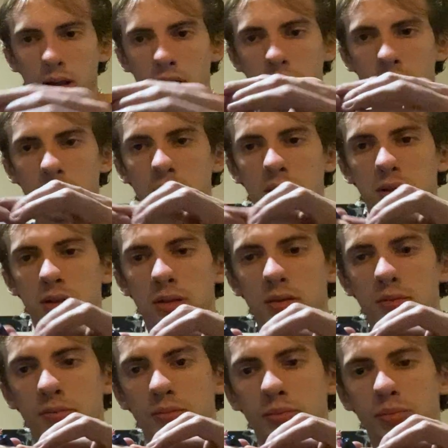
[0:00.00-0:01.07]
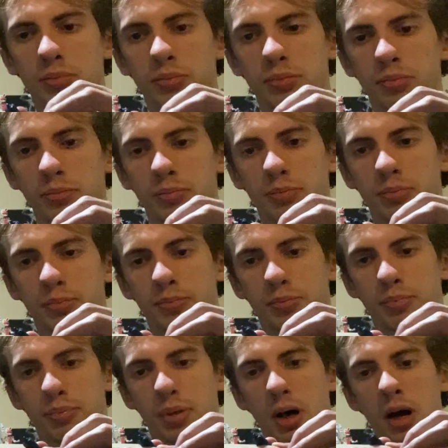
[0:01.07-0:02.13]
And then you just
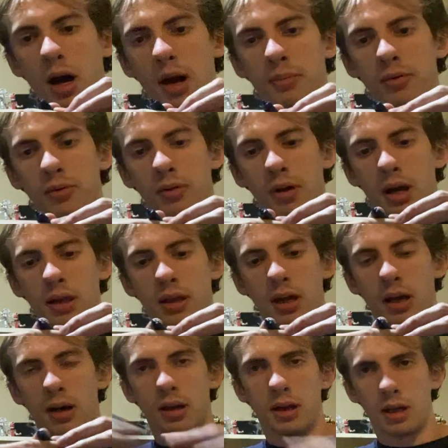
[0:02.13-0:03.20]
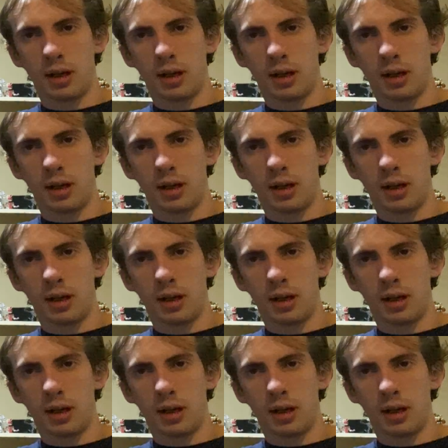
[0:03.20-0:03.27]
pop right there.